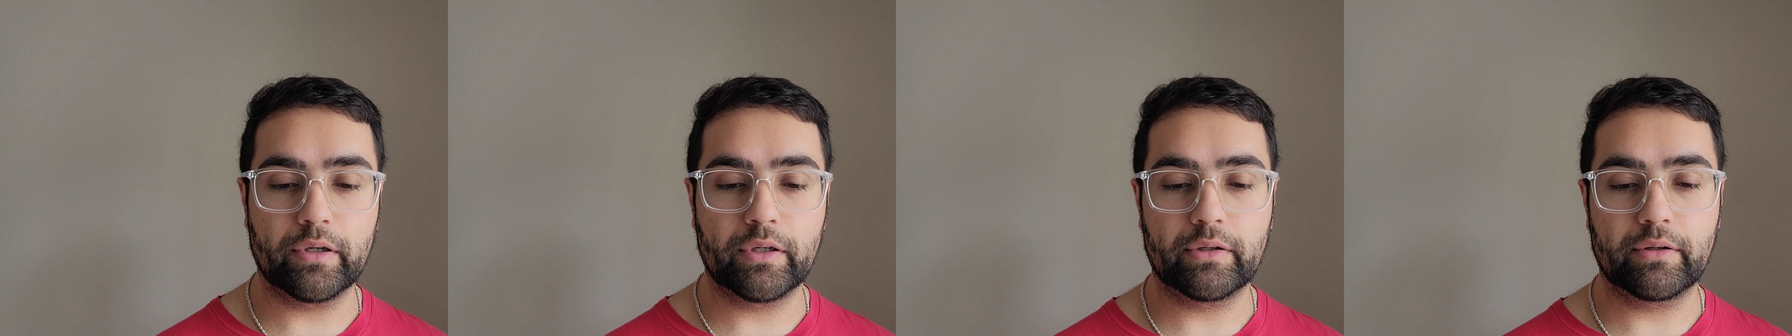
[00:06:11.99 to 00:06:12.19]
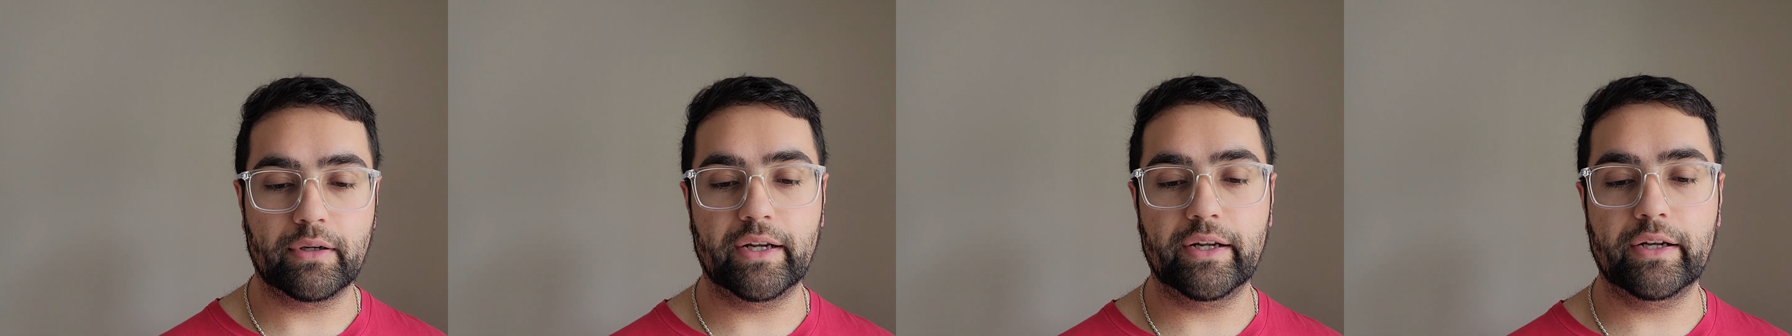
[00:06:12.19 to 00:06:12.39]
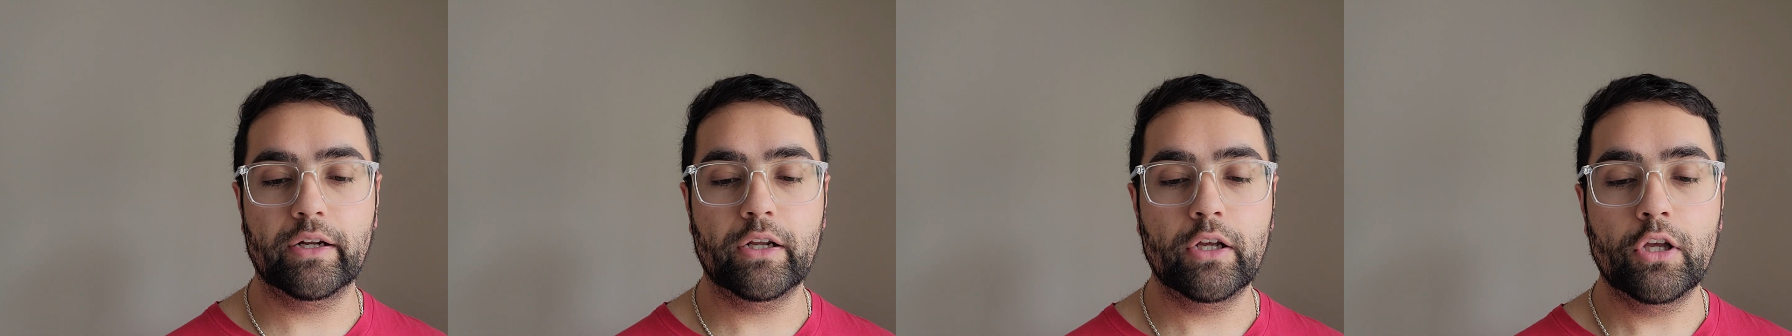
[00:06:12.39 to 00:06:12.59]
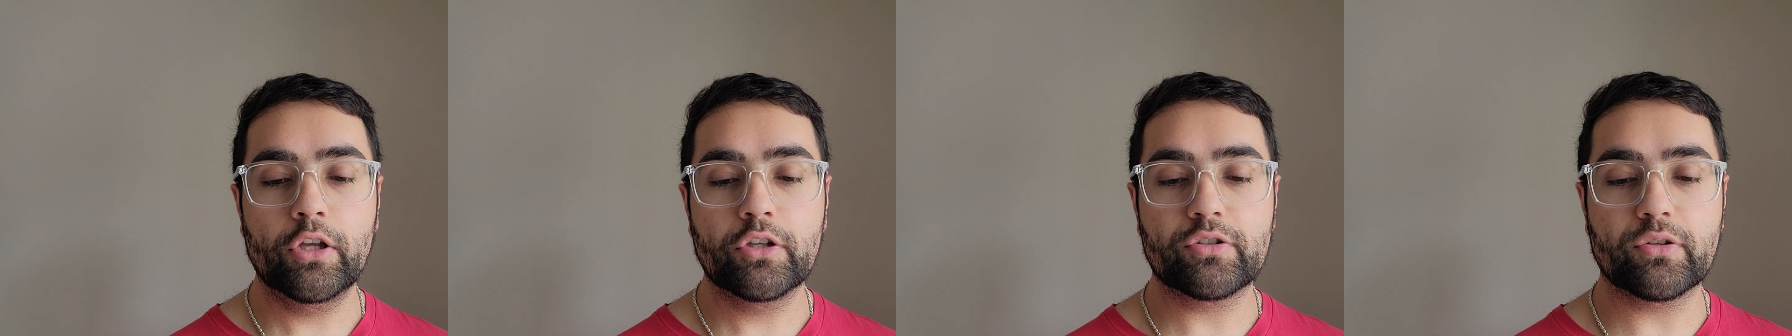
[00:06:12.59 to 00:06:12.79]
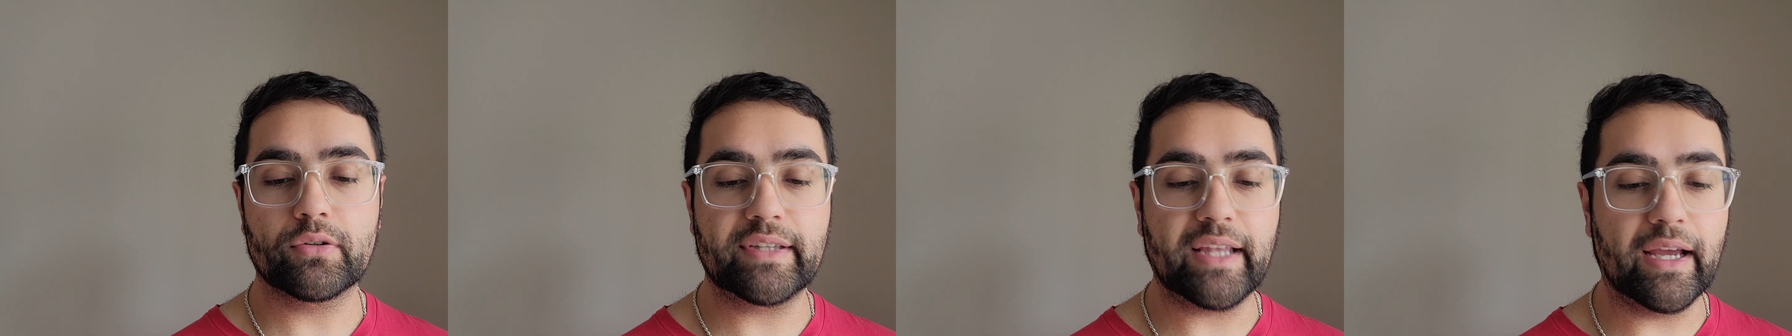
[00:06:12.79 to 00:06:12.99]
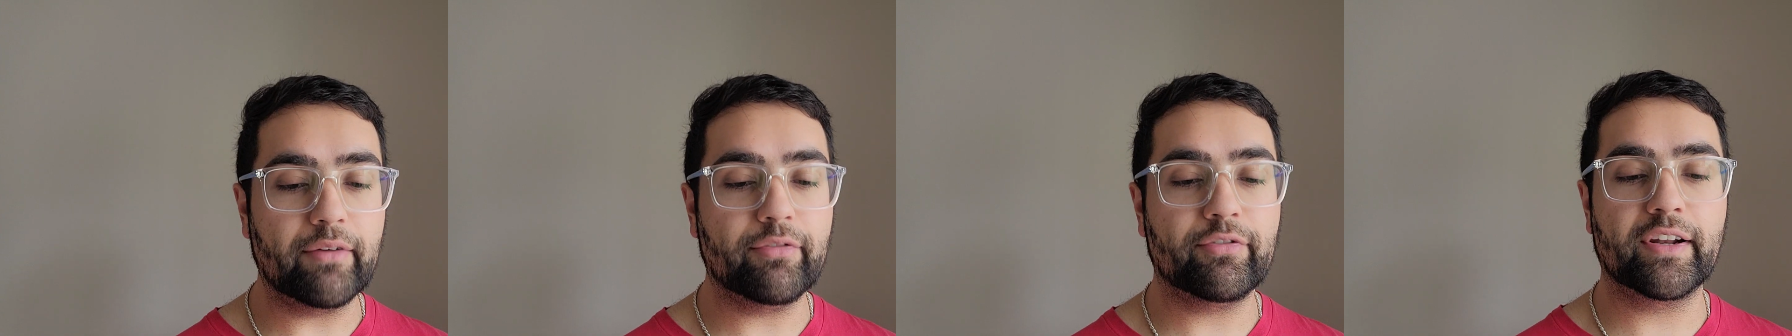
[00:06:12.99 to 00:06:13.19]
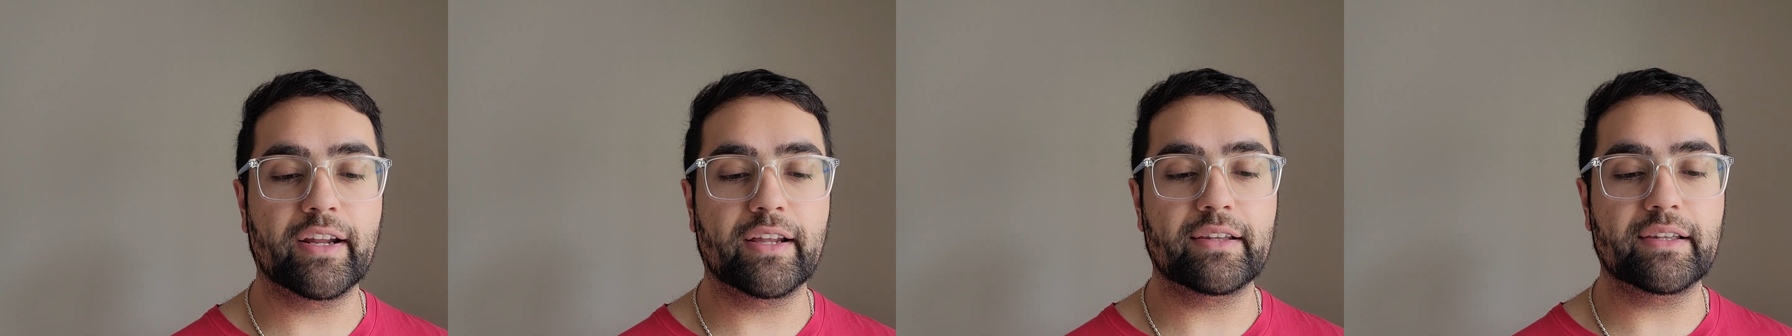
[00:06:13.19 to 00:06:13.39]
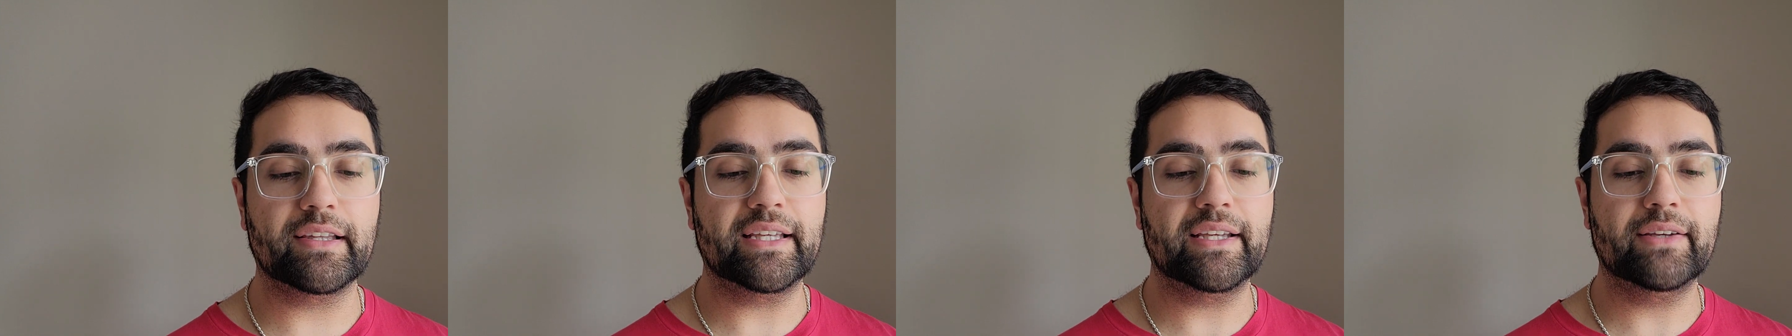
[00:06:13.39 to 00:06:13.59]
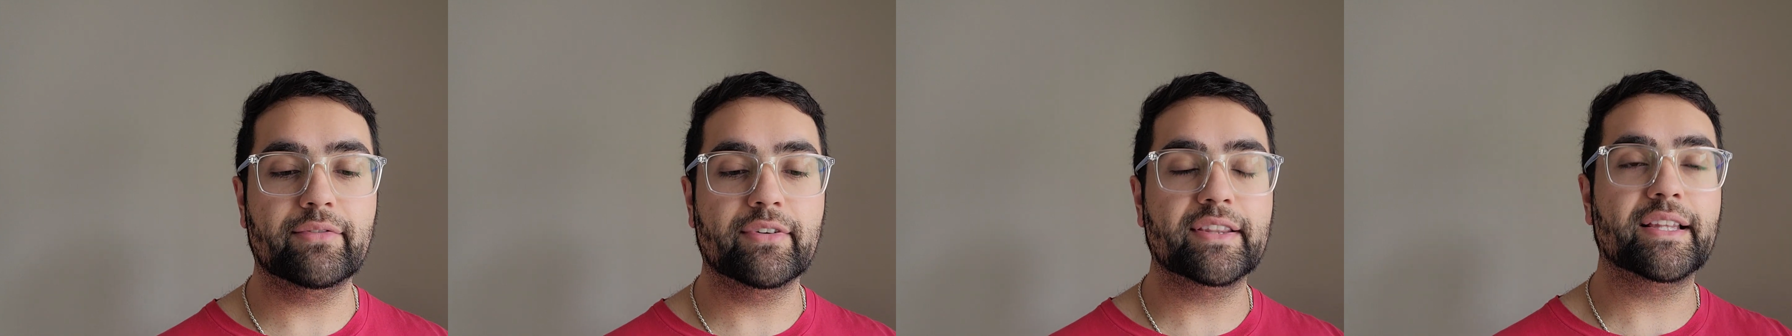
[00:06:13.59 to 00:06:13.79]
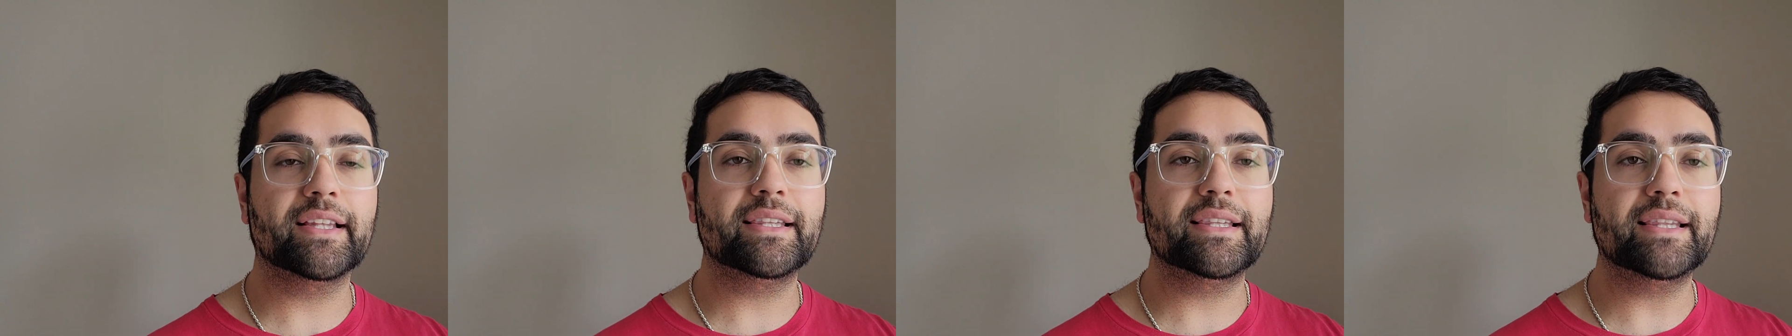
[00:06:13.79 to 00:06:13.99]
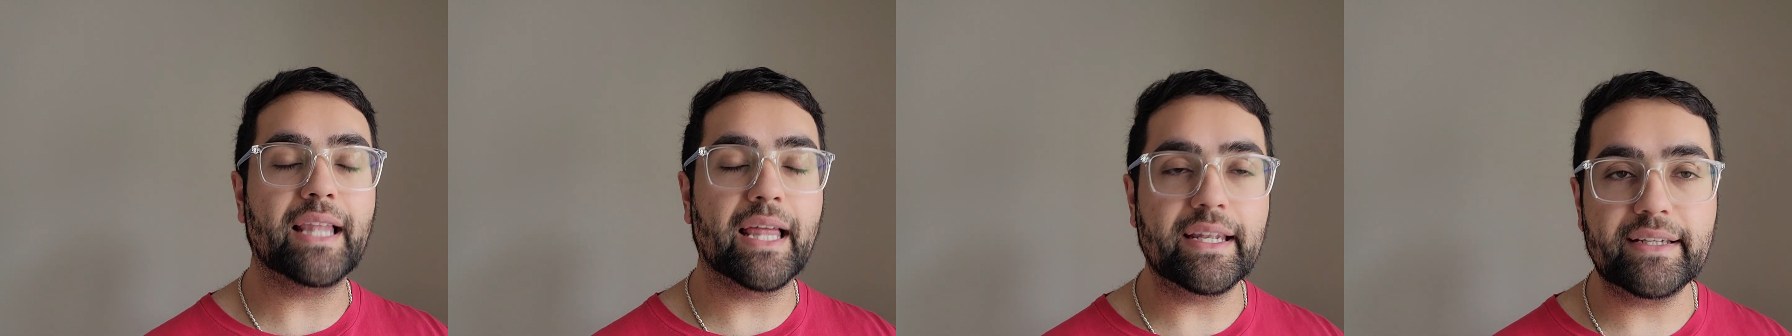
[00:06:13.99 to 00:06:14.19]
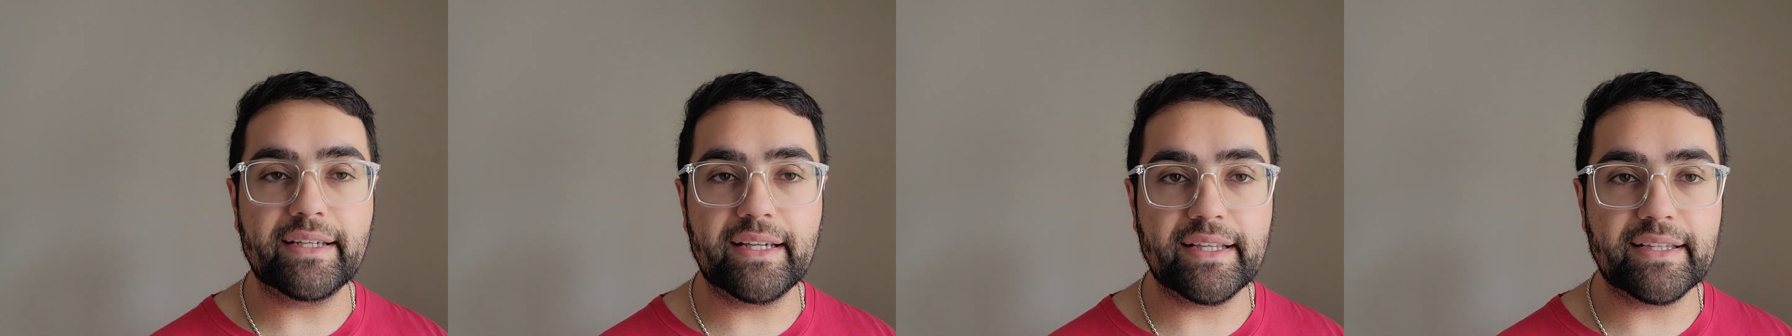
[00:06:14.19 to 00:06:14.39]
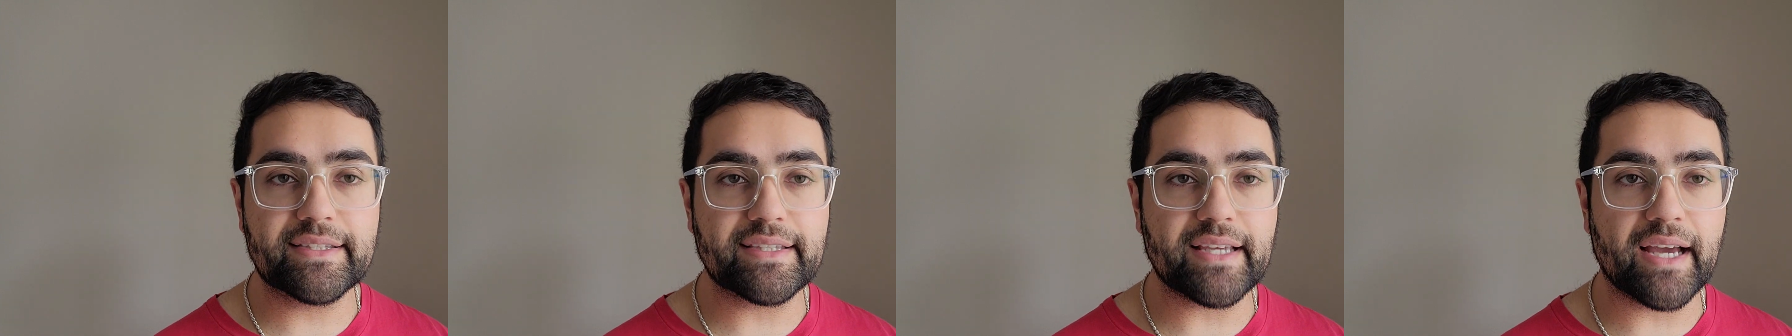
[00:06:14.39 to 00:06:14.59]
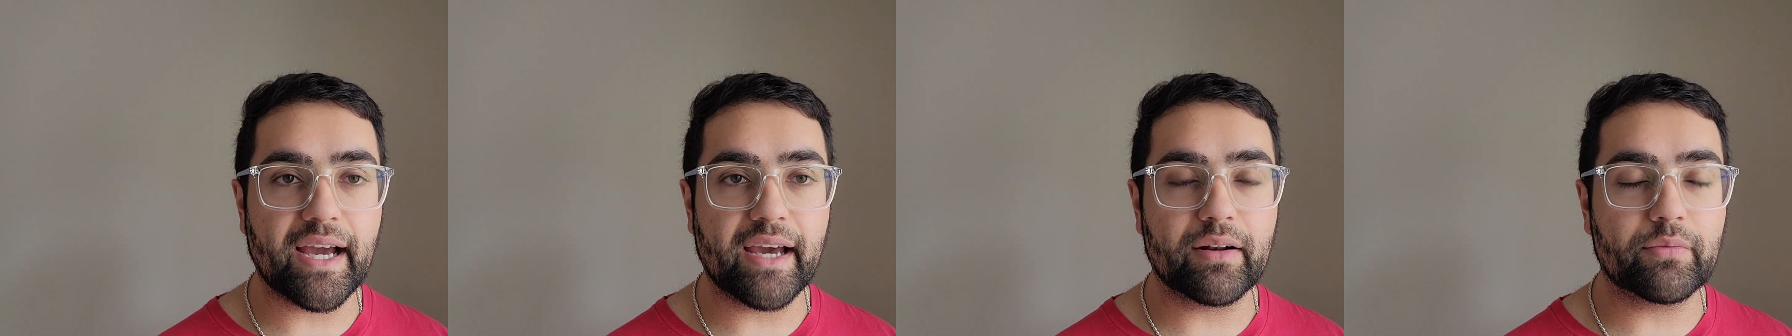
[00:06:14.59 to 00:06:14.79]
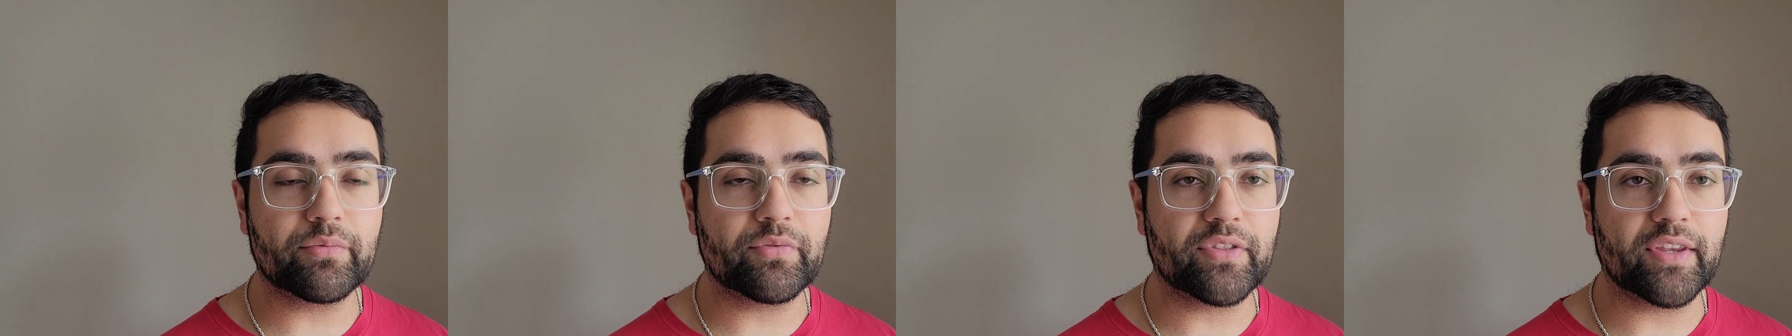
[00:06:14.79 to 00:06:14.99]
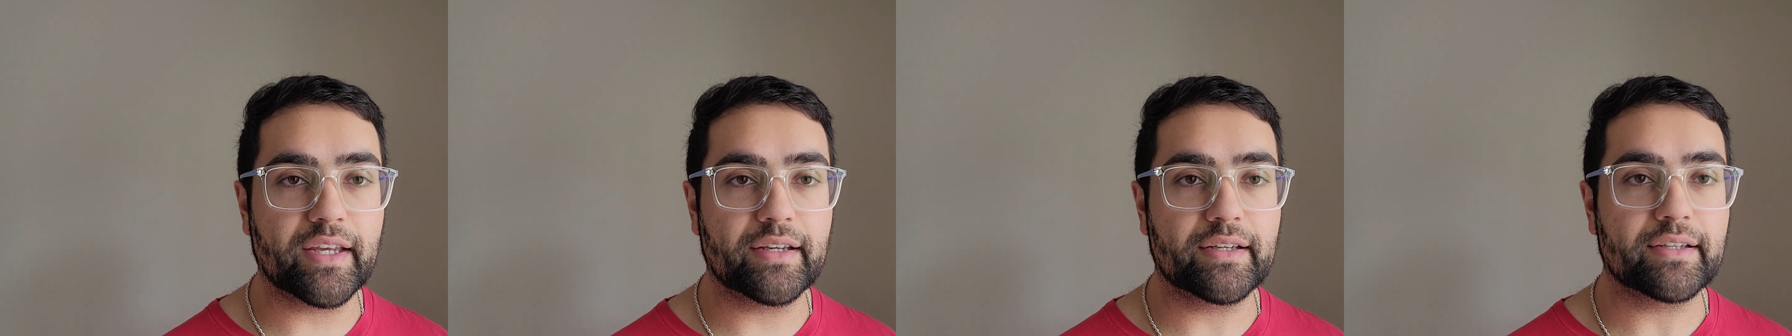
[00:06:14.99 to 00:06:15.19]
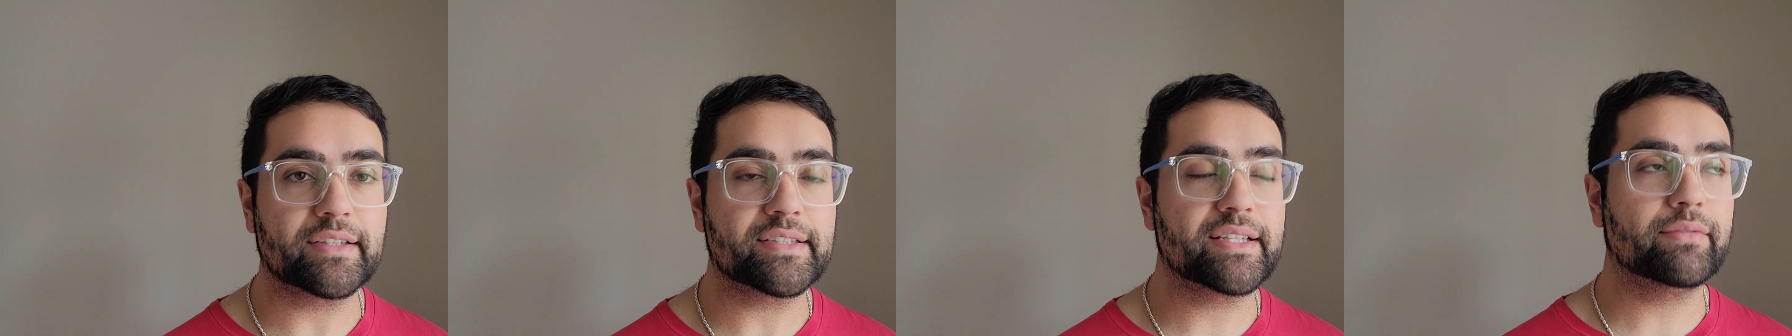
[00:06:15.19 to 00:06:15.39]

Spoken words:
Right? So definitely, even the lending side of things,